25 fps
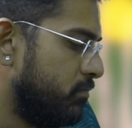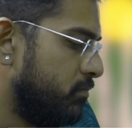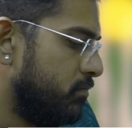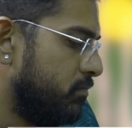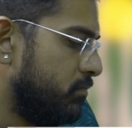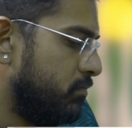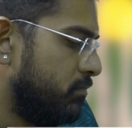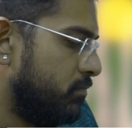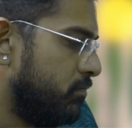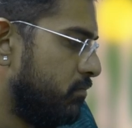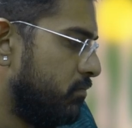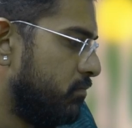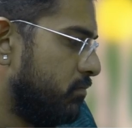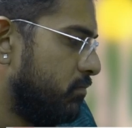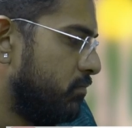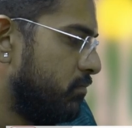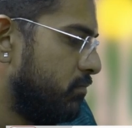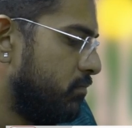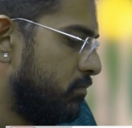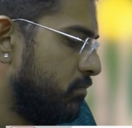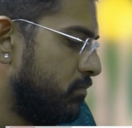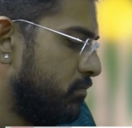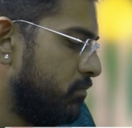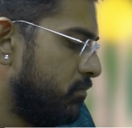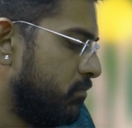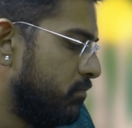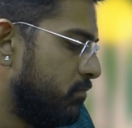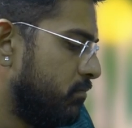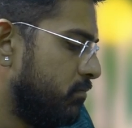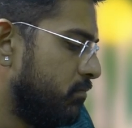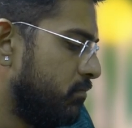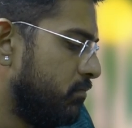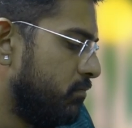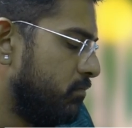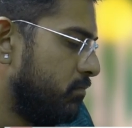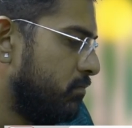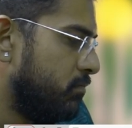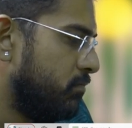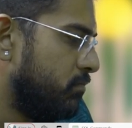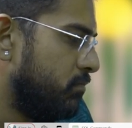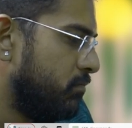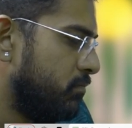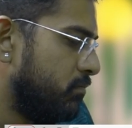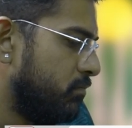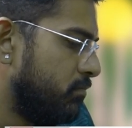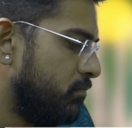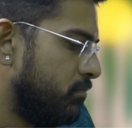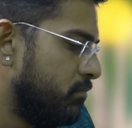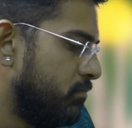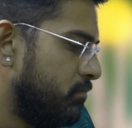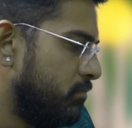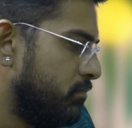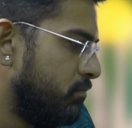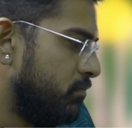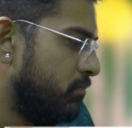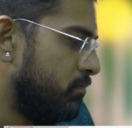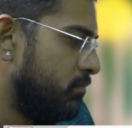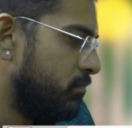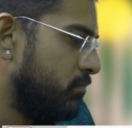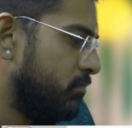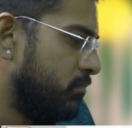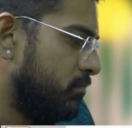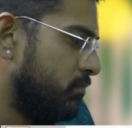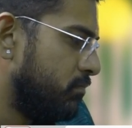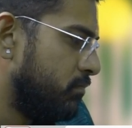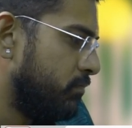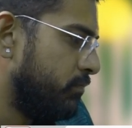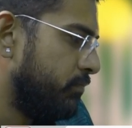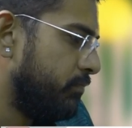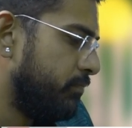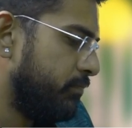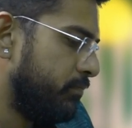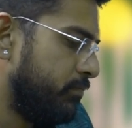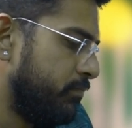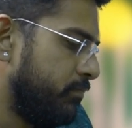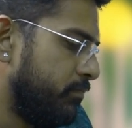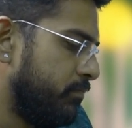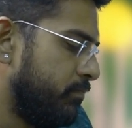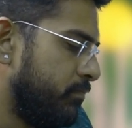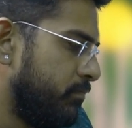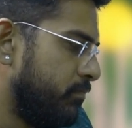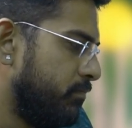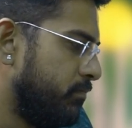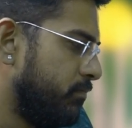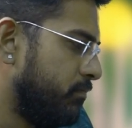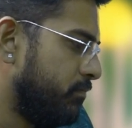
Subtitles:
Nothing is said.